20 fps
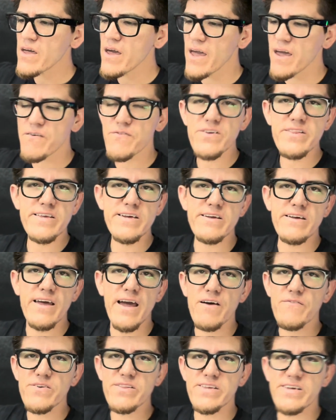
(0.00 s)
everything
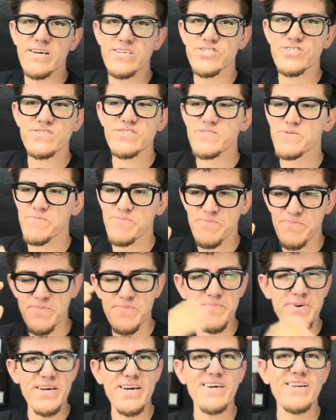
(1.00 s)
and just
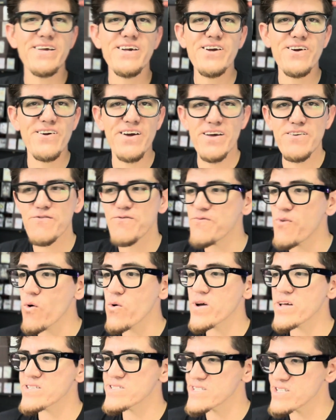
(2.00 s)
be in here and
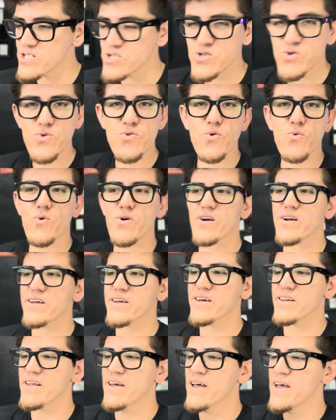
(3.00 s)
focus and do the work
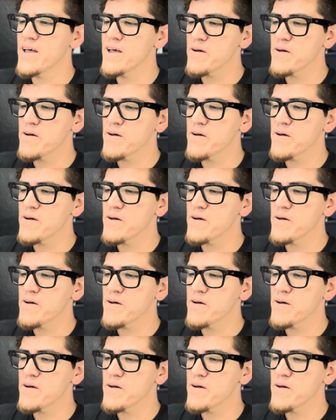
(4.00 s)
and